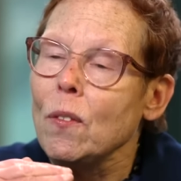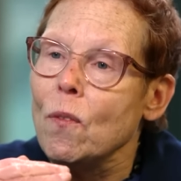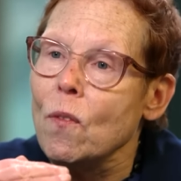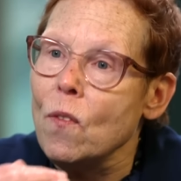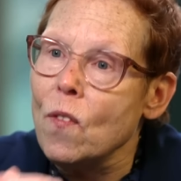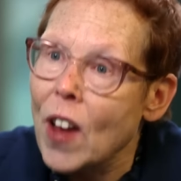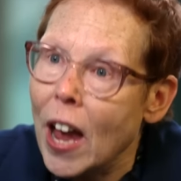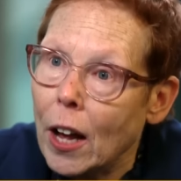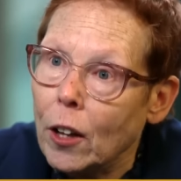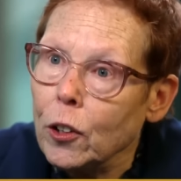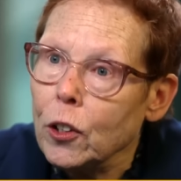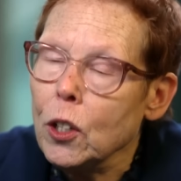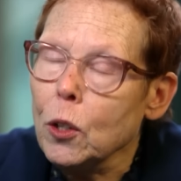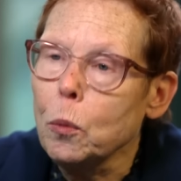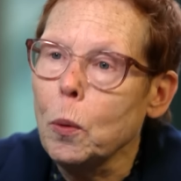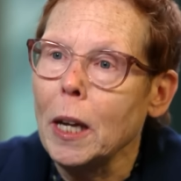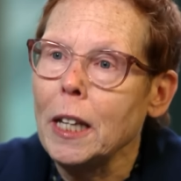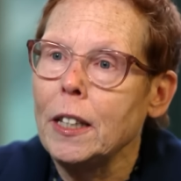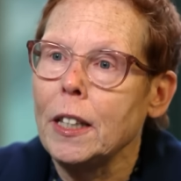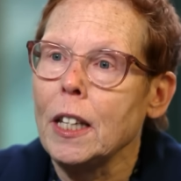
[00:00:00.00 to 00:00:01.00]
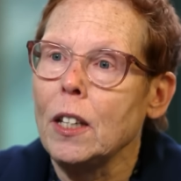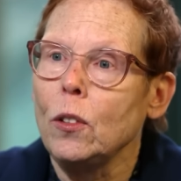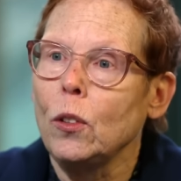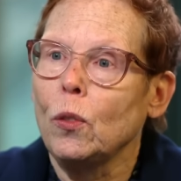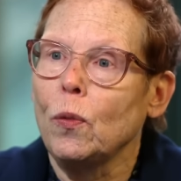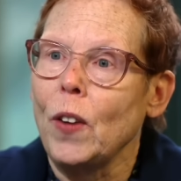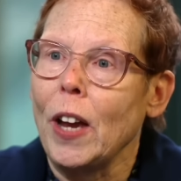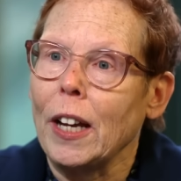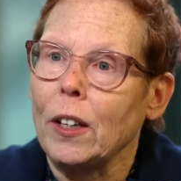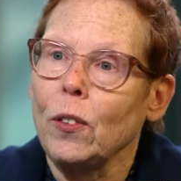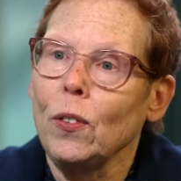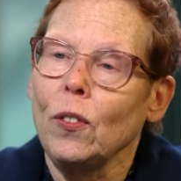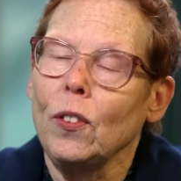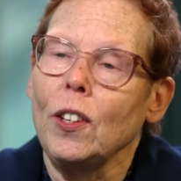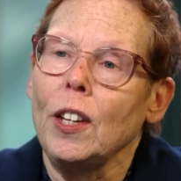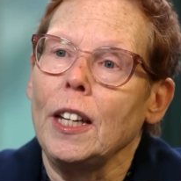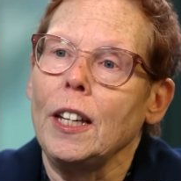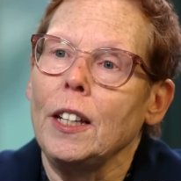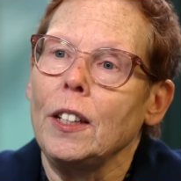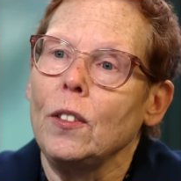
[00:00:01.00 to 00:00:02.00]
evaluate these
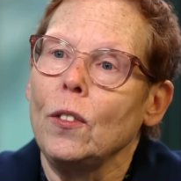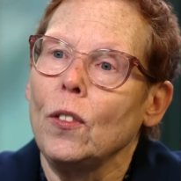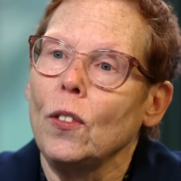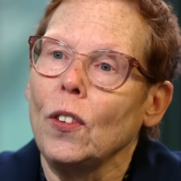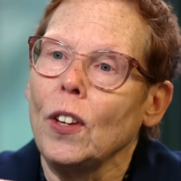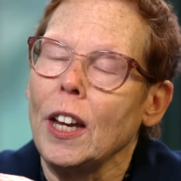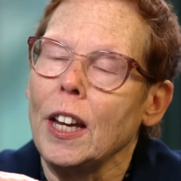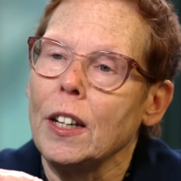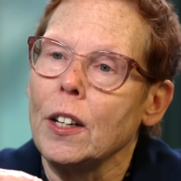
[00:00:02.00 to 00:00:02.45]
vaccines